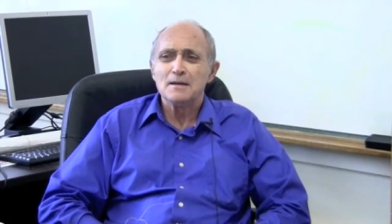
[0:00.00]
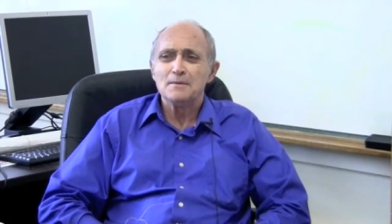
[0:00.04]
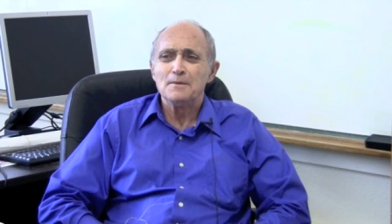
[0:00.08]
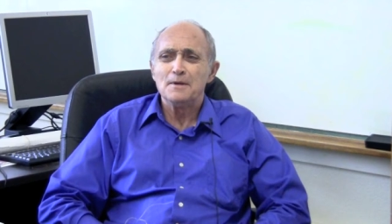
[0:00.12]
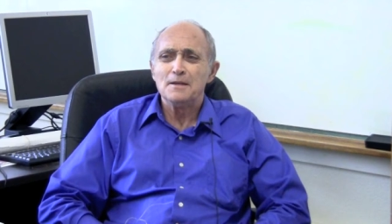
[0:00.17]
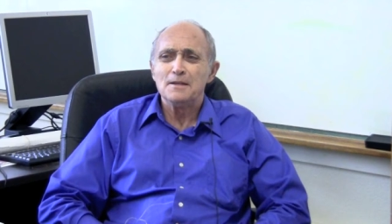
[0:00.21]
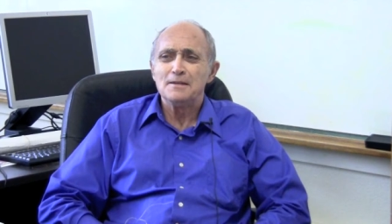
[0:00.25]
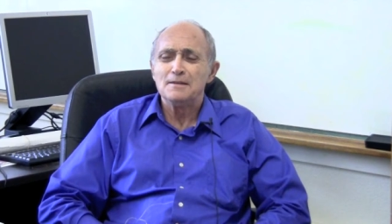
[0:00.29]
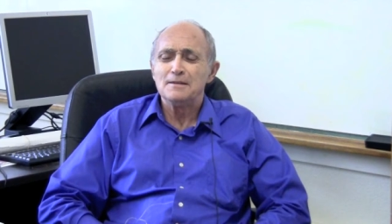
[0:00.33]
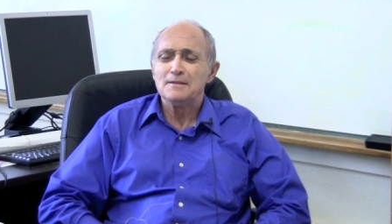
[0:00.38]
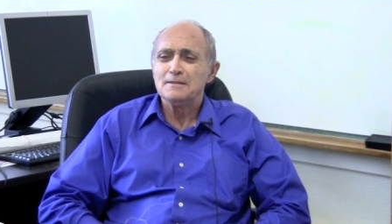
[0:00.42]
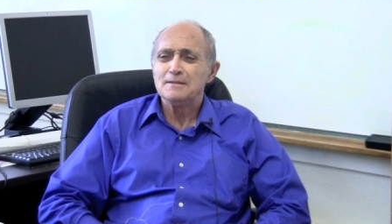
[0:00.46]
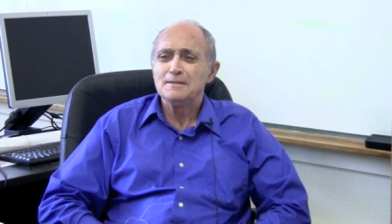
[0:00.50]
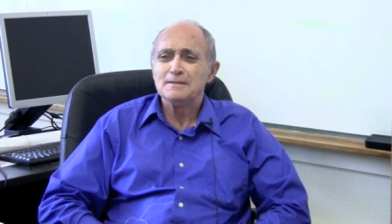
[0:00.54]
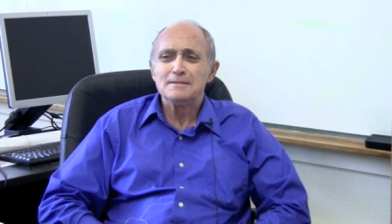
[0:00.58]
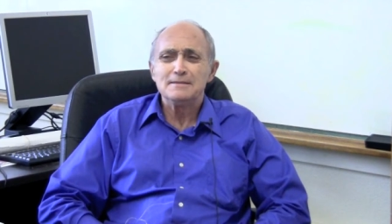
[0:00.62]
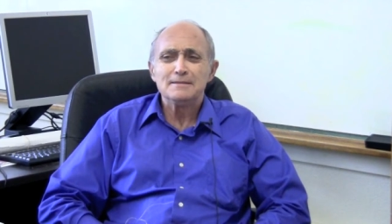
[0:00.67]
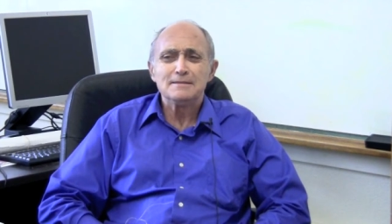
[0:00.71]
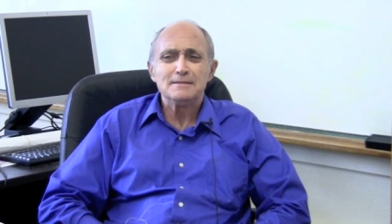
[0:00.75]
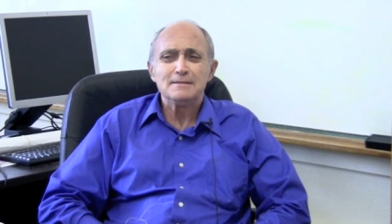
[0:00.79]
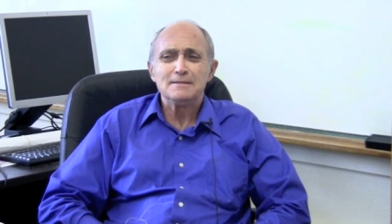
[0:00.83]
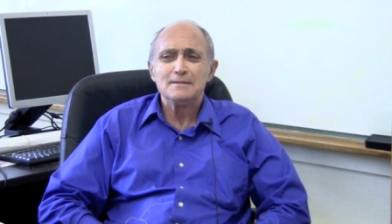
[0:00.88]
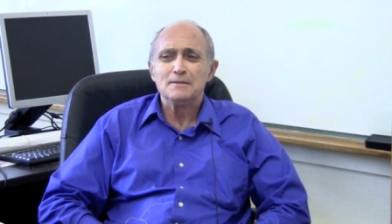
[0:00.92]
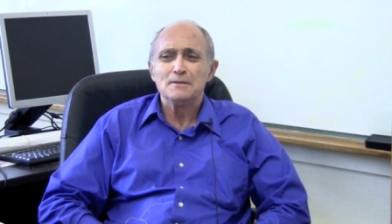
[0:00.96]
I mean,
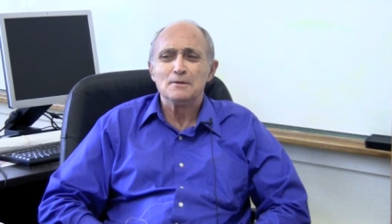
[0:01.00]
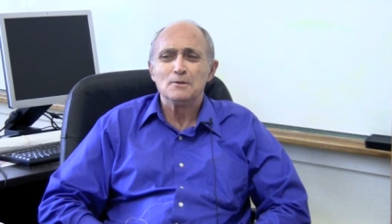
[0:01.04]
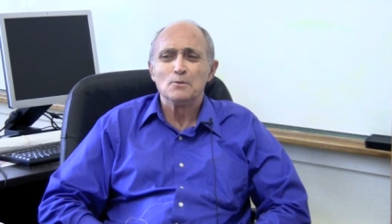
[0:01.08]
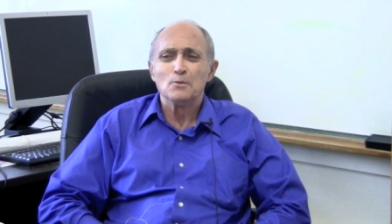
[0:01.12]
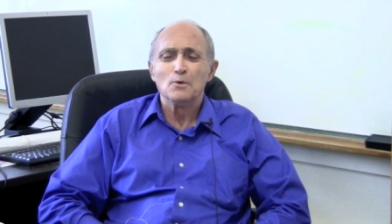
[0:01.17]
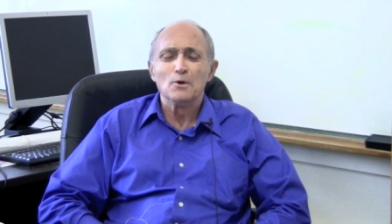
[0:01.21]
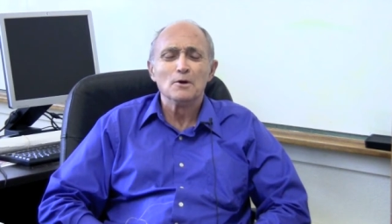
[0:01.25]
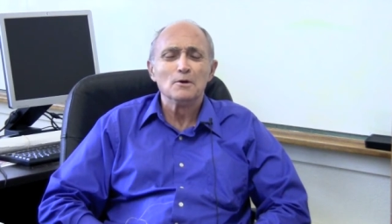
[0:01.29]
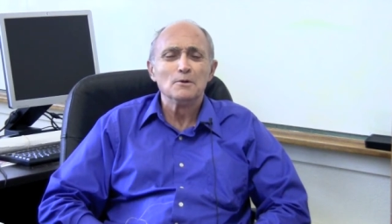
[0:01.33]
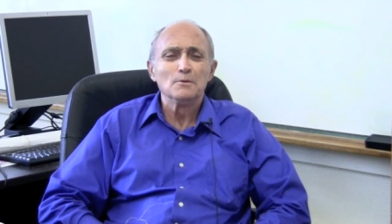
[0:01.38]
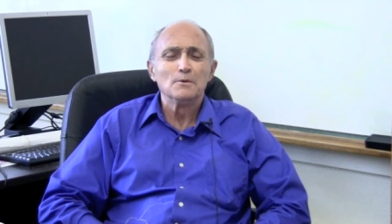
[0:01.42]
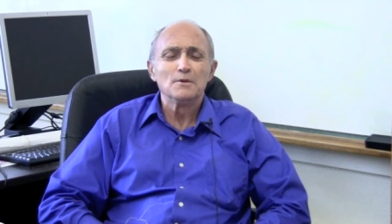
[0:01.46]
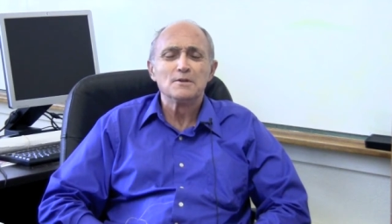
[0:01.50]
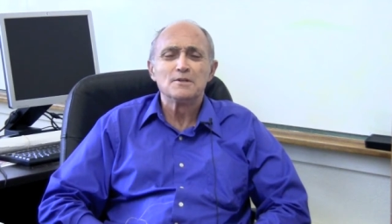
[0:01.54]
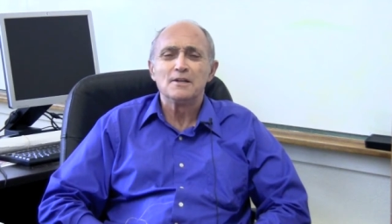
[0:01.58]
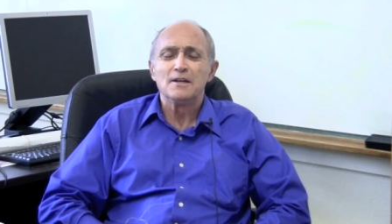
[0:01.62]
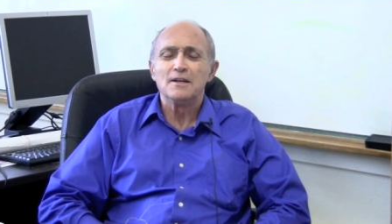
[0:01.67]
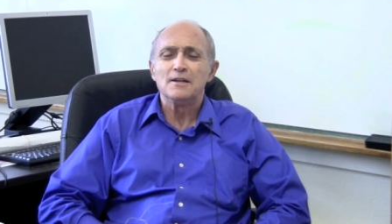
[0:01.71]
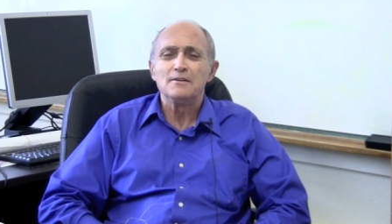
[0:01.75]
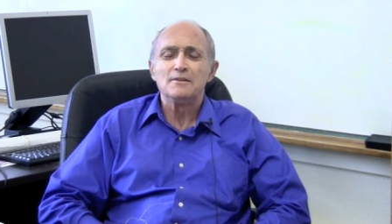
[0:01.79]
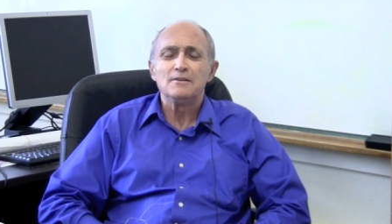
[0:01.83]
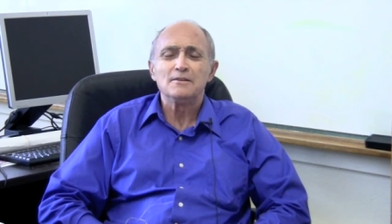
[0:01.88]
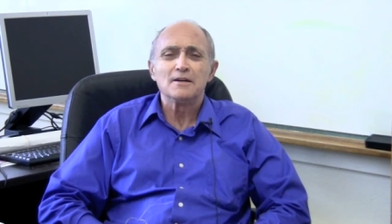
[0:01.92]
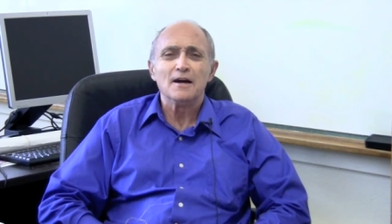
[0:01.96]
the world was
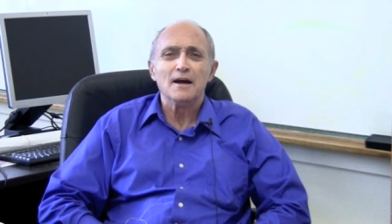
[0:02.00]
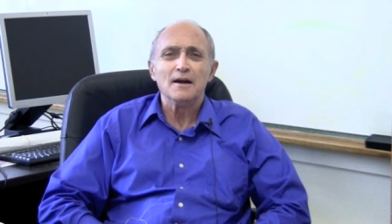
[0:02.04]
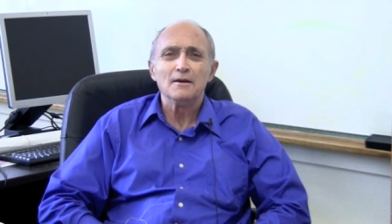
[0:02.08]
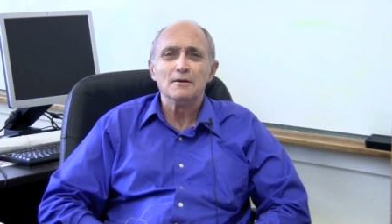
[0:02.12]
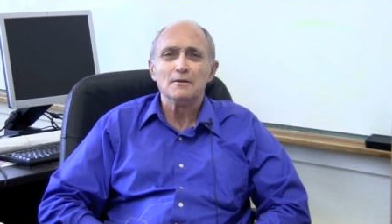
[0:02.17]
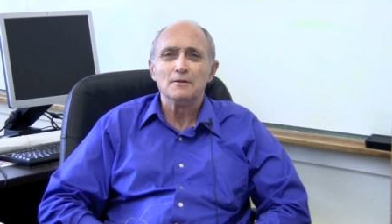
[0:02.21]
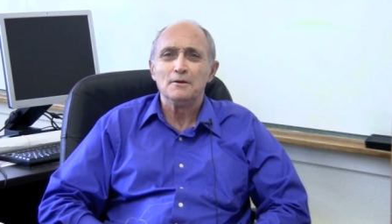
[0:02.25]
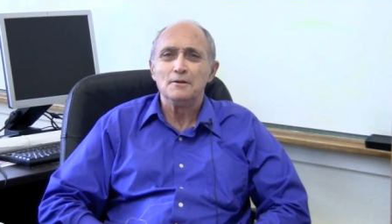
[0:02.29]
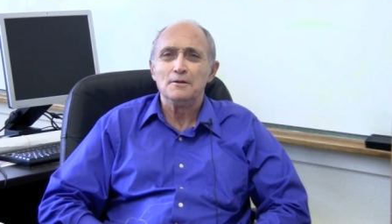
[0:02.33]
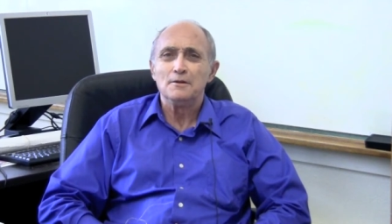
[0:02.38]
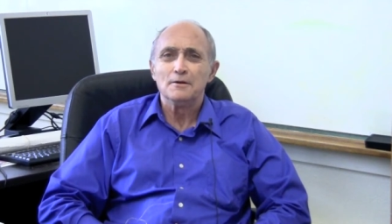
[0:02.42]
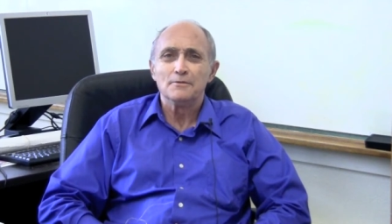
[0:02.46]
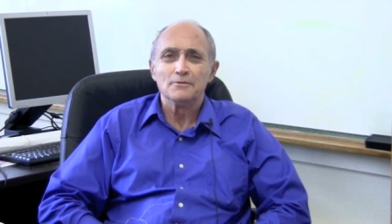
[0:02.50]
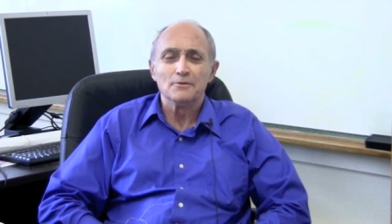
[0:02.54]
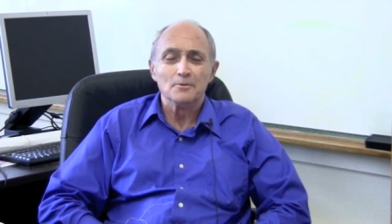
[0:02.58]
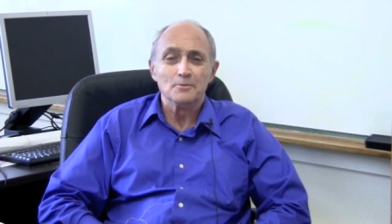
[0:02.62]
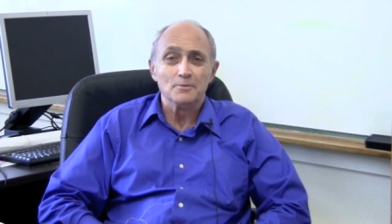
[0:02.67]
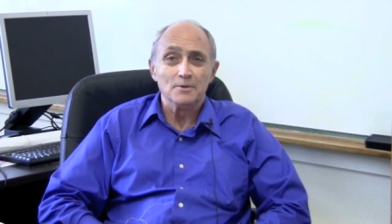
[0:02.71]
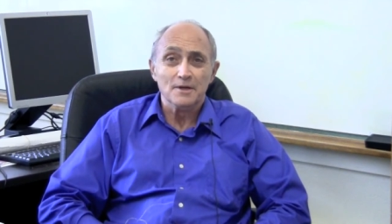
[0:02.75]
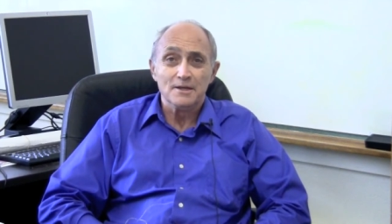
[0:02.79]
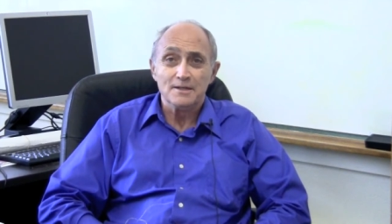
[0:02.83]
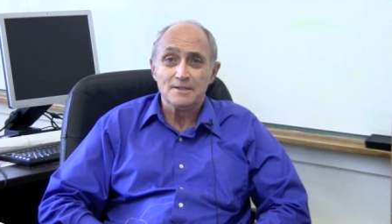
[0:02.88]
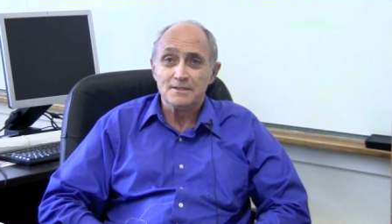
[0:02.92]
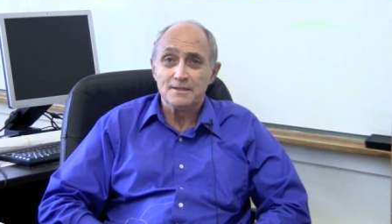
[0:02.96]
an entirely
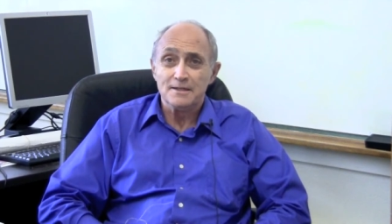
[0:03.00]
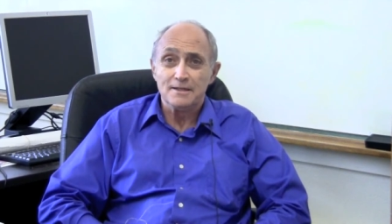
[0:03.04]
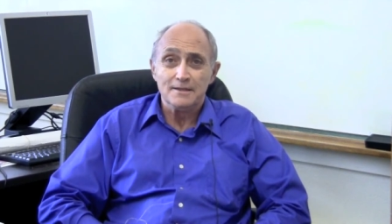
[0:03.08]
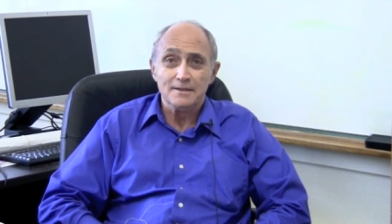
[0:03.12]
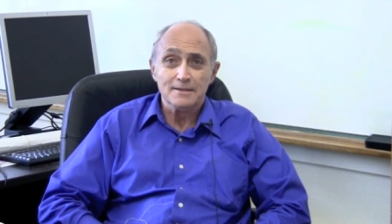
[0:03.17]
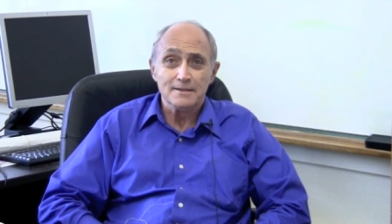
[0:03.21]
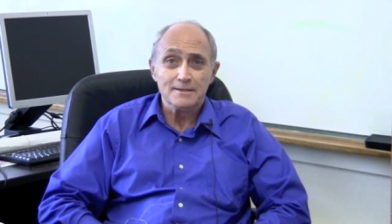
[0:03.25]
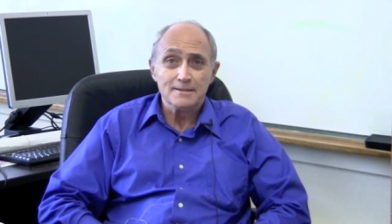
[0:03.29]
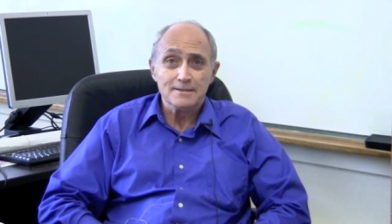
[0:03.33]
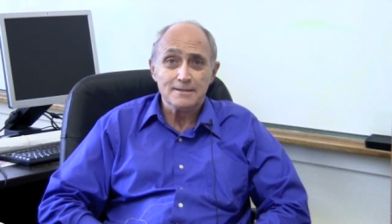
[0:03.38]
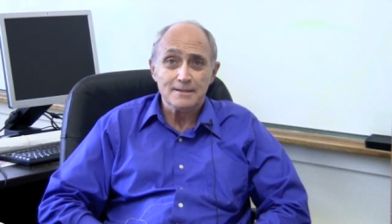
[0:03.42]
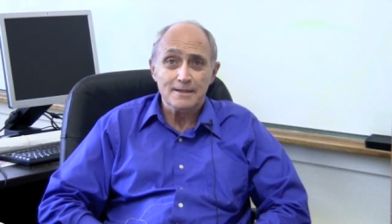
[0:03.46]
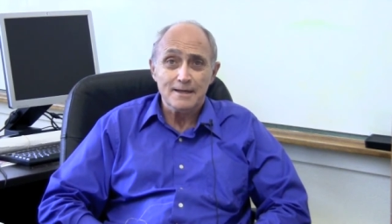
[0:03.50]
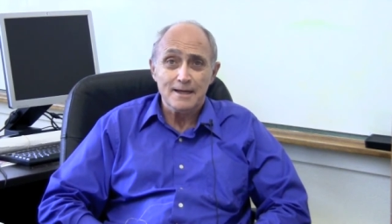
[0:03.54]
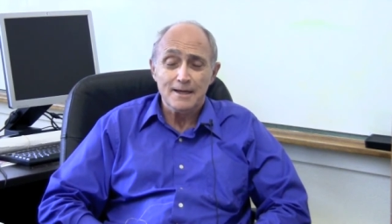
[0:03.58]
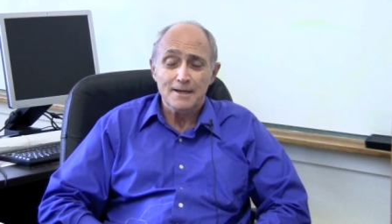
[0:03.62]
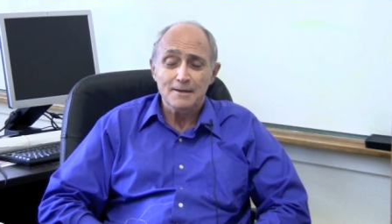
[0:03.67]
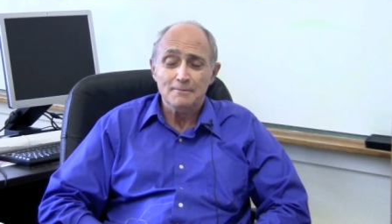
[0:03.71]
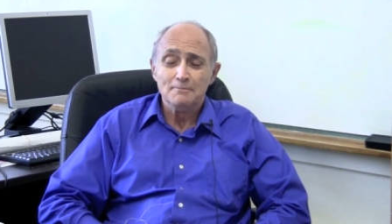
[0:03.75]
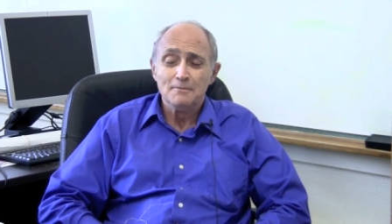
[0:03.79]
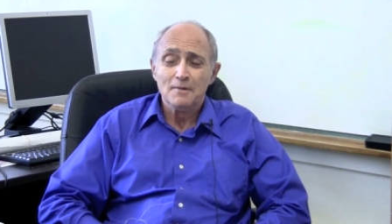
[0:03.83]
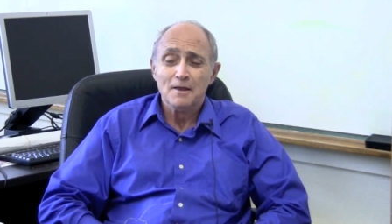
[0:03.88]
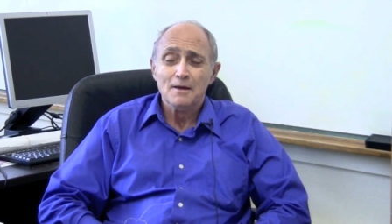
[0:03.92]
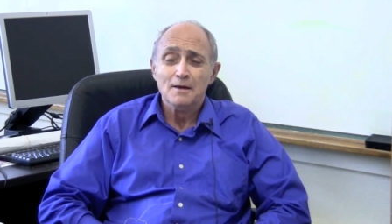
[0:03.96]
different place than it is today.